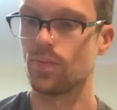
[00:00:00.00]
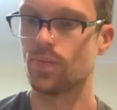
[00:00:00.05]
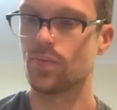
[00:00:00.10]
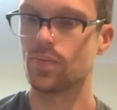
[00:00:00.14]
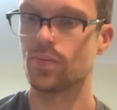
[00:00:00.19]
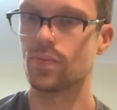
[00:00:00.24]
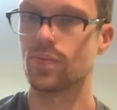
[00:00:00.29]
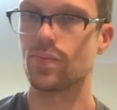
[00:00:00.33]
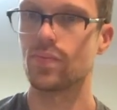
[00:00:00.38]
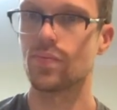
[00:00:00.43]

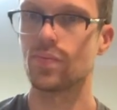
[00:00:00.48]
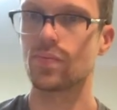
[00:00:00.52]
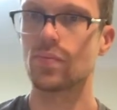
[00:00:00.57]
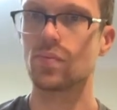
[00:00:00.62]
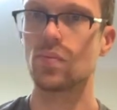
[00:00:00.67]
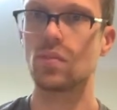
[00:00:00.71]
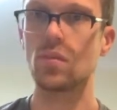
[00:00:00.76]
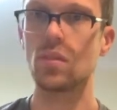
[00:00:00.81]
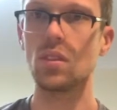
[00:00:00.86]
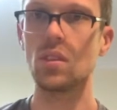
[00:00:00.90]
oil,
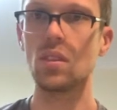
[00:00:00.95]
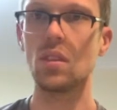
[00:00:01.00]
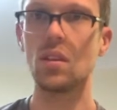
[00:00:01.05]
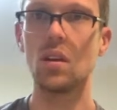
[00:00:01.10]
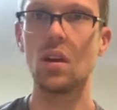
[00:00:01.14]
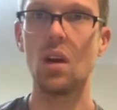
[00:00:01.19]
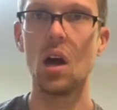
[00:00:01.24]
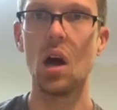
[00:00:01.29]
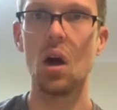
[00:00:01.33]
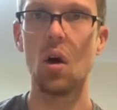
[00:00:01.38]

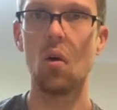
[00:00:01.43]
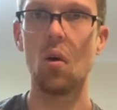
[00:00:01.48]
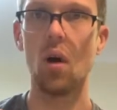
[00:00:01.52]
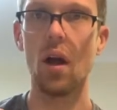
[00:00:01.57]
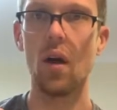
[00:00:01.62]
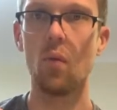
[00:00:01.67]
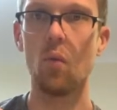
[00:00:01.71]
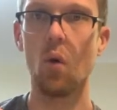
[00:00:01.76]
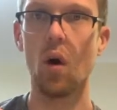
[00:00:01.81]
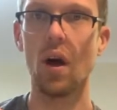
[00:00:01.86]

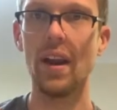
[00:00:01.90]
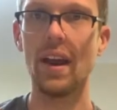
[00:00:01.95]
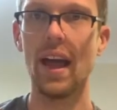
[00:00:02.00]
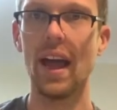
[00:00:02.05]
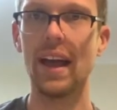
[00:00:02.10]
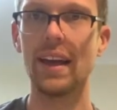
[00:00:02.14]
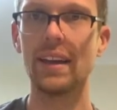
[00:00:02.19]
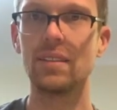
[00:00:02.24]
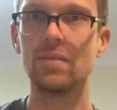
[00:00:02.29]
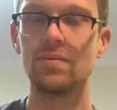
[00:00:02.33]
1
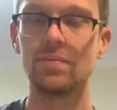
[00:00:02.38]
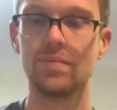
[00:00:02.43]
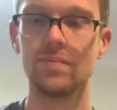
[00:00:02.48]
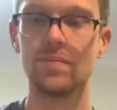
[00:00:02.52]
egg,